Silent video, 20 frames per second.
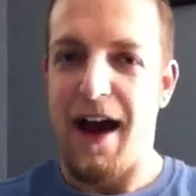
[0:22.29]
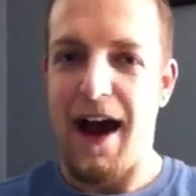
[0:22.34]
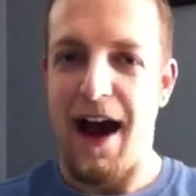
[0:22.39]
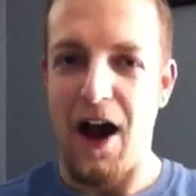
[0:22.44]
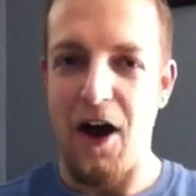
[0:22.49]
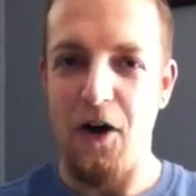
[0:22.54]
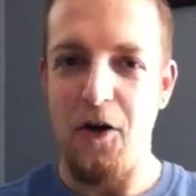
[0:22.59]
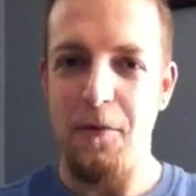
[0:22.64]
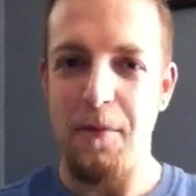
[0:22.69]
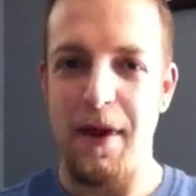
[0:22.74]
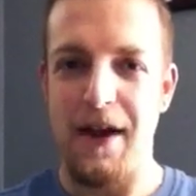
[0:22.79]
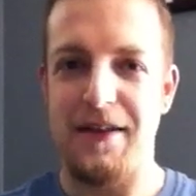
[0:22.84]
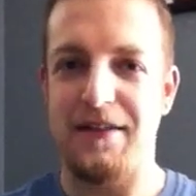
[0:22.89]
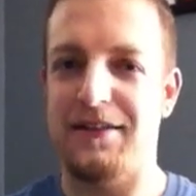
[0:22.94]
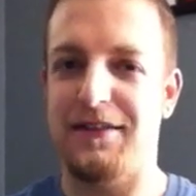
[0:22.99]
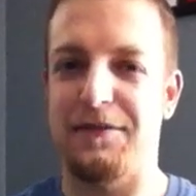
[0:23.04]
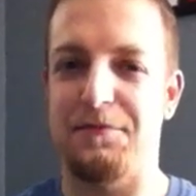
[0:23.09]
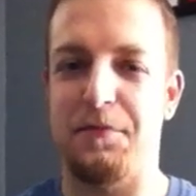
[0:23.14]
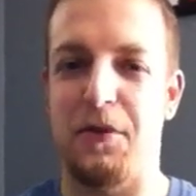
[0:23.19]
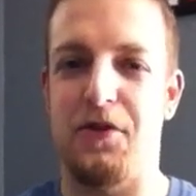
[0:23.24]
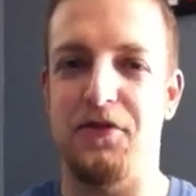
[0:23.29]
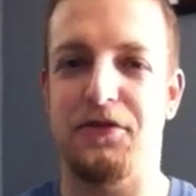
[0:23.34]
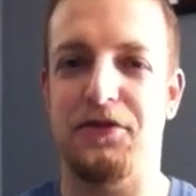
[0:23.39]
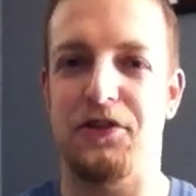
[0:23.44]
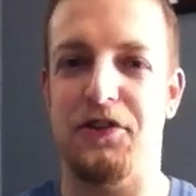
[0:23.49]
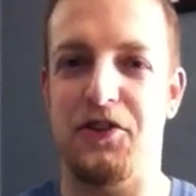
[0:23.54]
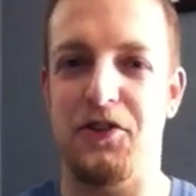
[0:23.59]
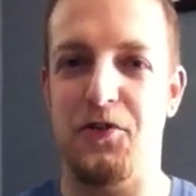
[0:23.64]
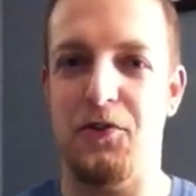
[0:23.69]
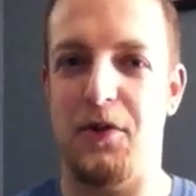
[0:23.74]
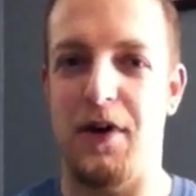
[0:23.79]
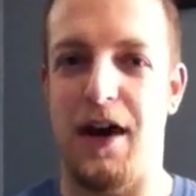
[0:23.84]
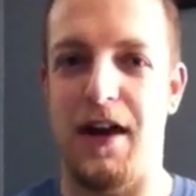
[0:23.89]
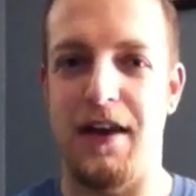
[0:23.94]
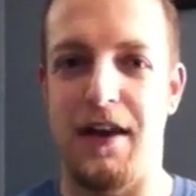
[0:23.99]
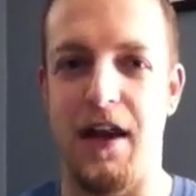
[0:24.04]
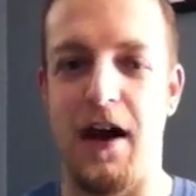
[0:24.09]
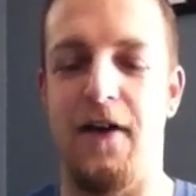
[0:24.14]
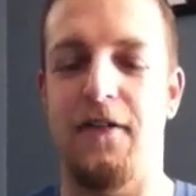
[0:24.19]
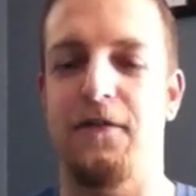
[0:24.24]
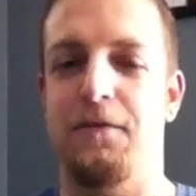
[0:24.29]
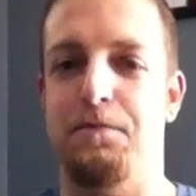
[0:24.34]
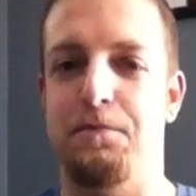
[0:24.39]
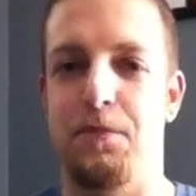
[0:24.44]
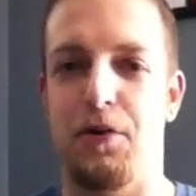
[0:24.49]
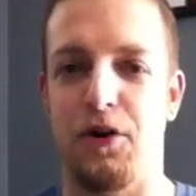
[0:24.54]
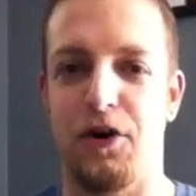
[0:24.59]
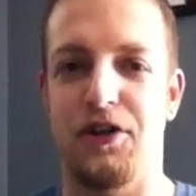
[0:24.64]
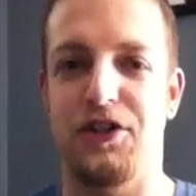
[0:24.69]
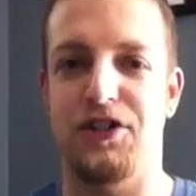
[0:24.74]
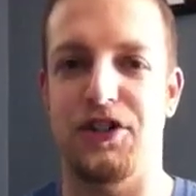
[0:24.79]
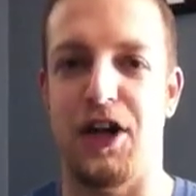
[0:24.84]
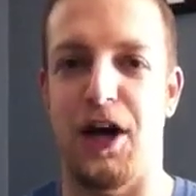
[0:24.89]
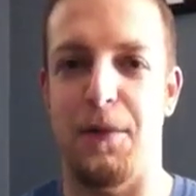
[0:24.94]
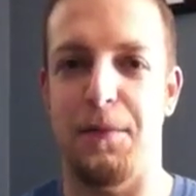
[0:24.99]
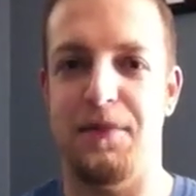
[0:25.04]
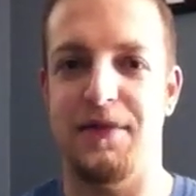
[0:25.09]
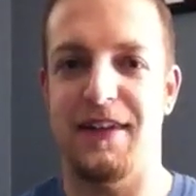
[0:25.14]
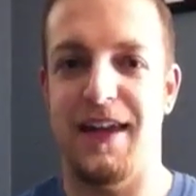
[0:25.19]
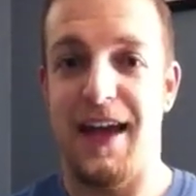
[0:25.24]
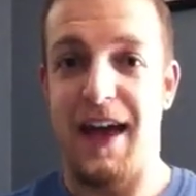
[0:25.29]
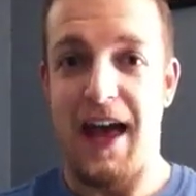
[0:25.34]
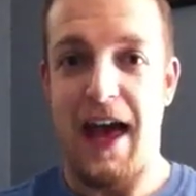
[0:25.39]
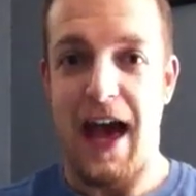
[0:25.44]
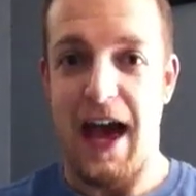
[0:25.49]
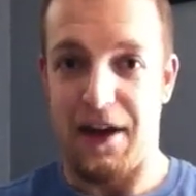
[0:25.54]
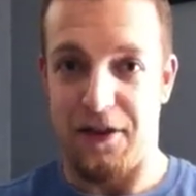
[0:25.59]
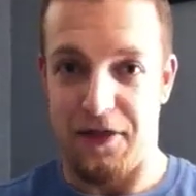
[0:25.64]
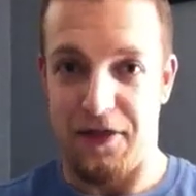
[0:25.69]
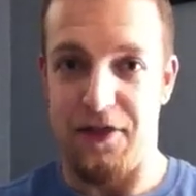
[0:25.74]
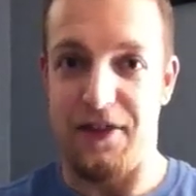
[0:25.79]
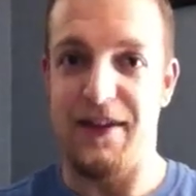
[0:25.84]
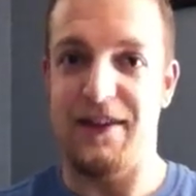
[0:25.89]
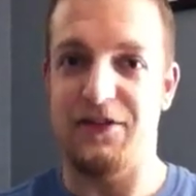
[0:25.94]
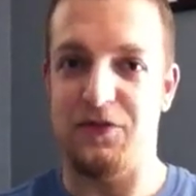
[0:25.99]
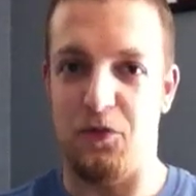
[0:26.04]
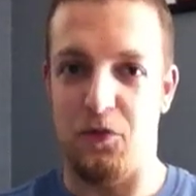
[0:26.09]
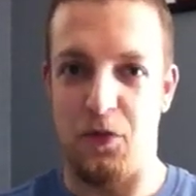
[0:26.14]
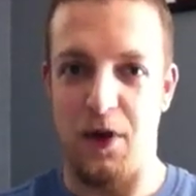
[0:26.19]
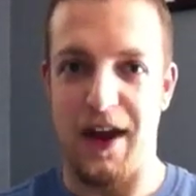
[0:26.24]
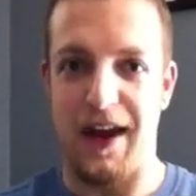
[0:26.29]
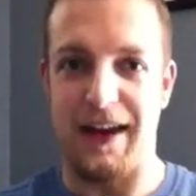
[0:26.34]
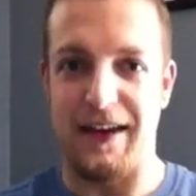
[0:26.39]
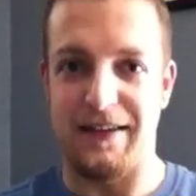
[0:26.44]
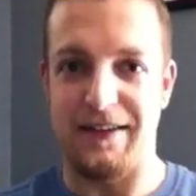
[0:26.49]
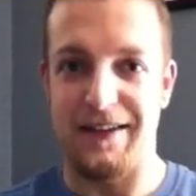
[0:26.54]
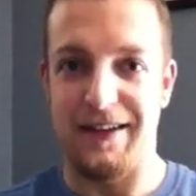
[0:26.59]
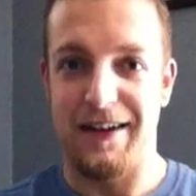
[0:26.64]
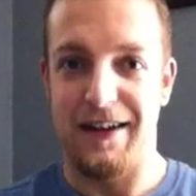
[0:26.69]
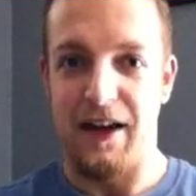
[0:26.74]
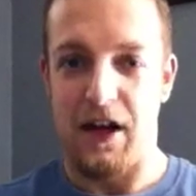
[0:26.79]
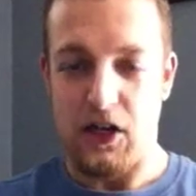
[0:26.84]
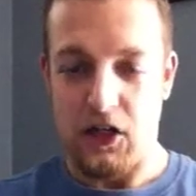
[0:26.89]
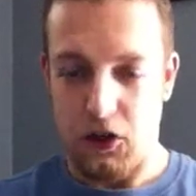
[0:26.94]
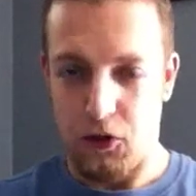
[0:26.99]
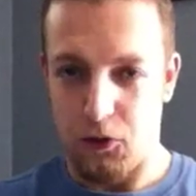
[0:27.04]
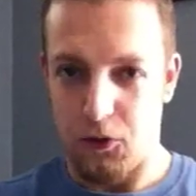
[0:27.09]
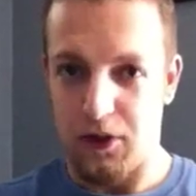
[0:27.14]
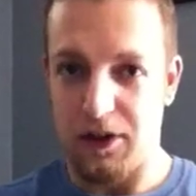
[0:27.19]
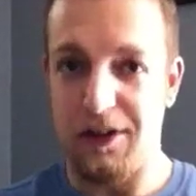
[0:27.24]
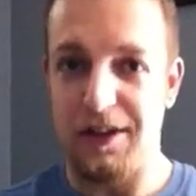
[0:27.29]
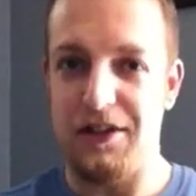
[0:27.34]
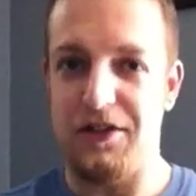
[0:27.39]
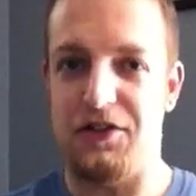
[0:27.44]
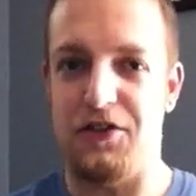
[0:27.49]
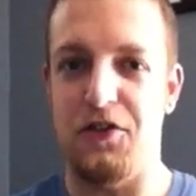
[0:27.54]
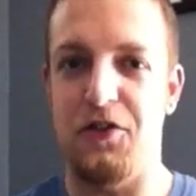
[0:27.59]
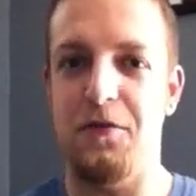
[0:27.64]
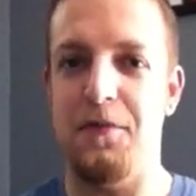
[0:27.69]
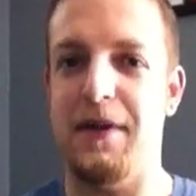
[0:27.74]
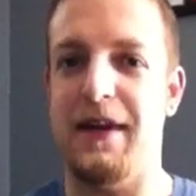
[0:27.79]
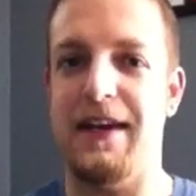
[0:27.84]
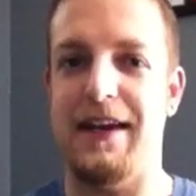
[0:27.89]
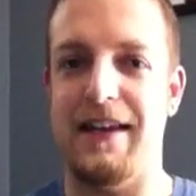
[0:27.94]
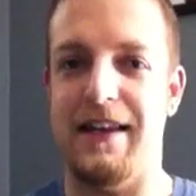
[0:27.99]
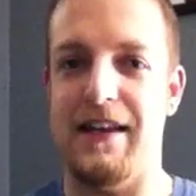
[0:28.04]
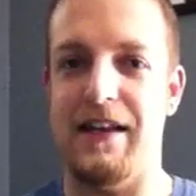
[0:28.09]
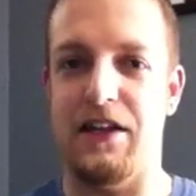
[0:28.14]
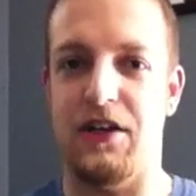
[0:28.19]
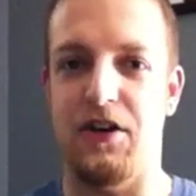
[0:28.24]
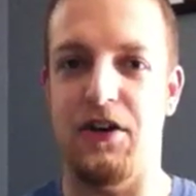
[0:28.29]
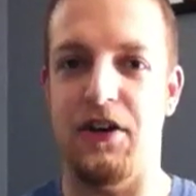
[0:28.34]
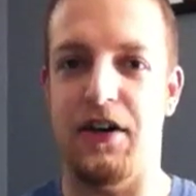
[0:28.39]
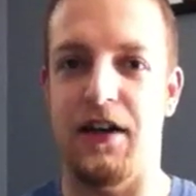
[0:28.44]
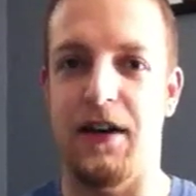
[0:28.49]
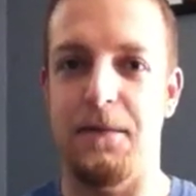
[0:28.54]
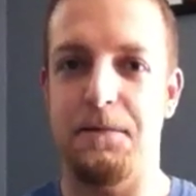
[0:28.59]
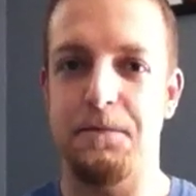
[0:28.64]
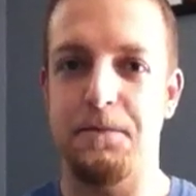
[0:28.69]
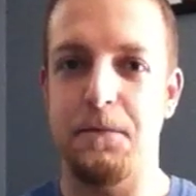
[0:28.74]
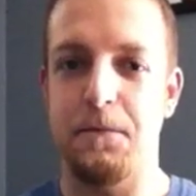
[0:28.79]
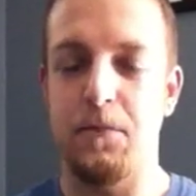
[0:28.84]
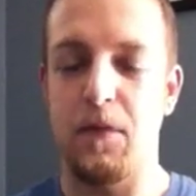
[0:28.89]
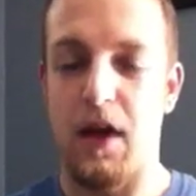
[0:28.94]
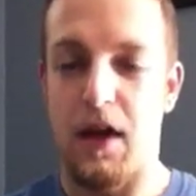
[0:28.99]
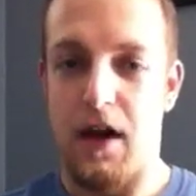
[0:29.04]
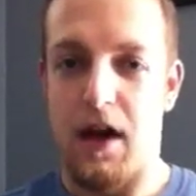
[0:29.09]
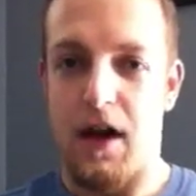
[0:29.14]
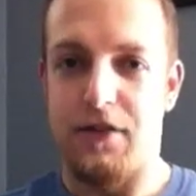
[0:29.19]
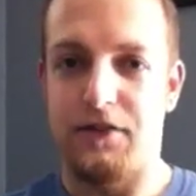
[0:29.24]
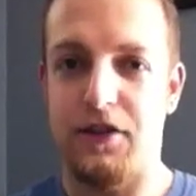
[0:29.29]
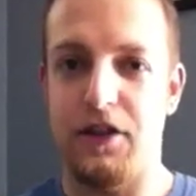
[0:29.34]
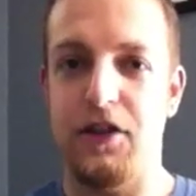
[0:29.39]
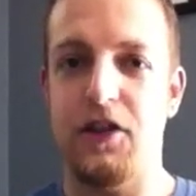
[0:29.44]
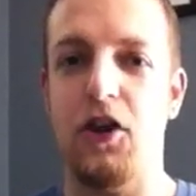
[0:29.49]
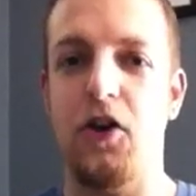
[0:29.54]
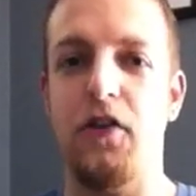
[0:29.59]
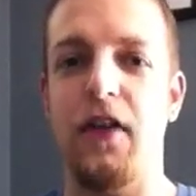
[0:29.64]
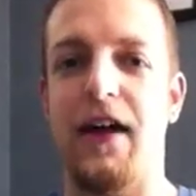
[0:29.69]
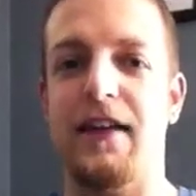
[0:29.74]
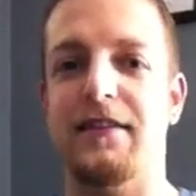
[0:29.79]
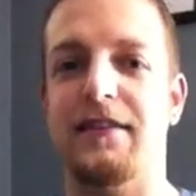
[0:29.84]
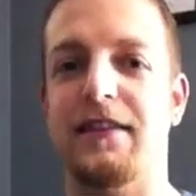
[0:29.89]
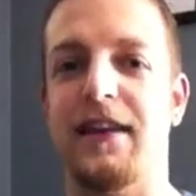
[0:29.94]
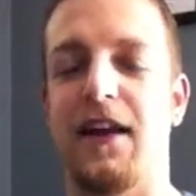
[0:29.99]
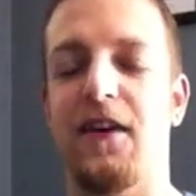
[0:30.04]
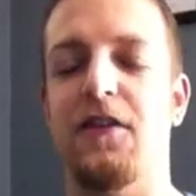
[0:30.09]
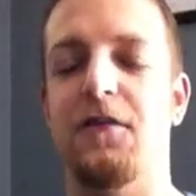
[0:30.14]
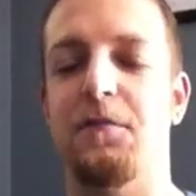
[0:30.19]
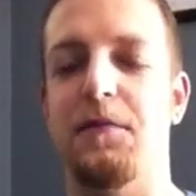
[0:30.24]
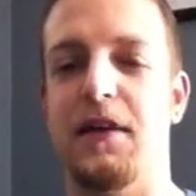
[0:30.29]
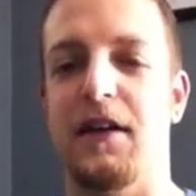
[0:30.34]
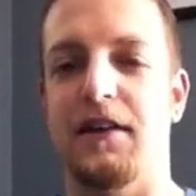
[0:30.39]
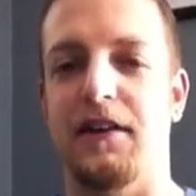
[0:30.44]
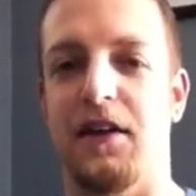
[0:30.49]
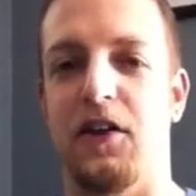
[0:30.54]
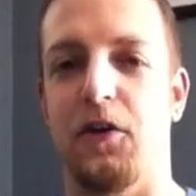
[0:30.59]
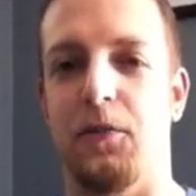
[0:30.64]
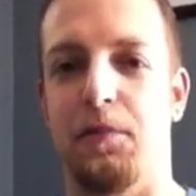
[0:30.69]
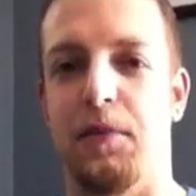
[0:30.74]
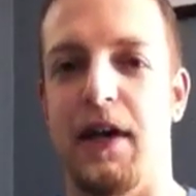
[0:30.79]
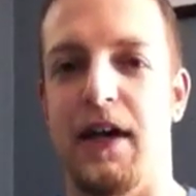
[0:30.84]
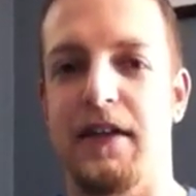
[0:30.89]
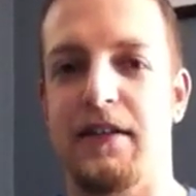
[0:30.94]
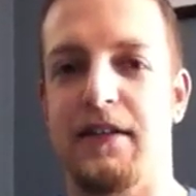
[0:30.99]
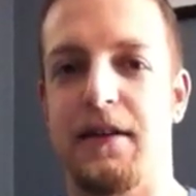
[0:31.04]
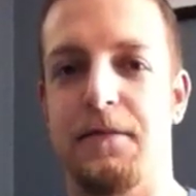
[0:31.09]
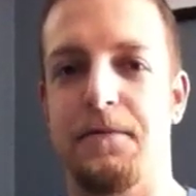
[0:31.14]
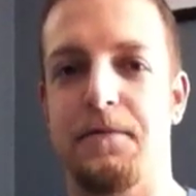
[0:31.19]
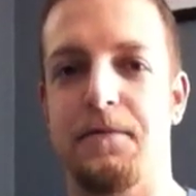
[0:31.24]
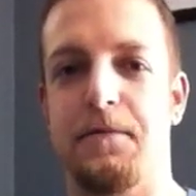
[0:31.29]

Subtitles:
How am I supposed to do enough push-ups at this weight to really do me any good? So, that scared me a little bit.